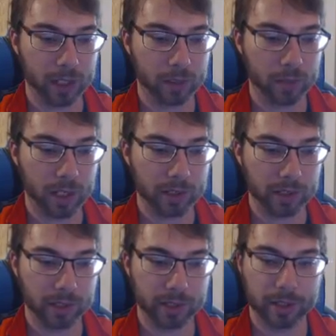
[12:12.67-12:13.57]
other
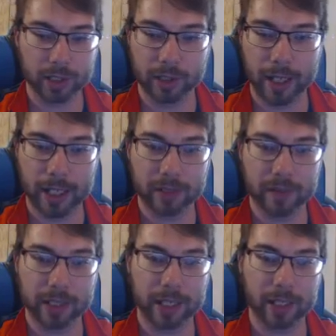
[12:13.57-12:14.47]
monsters the turn that you
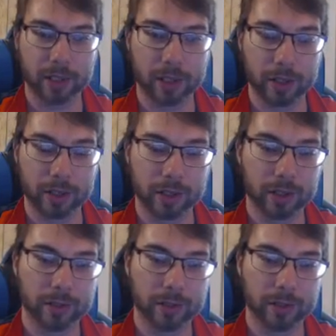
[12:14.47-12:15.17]
activate that card.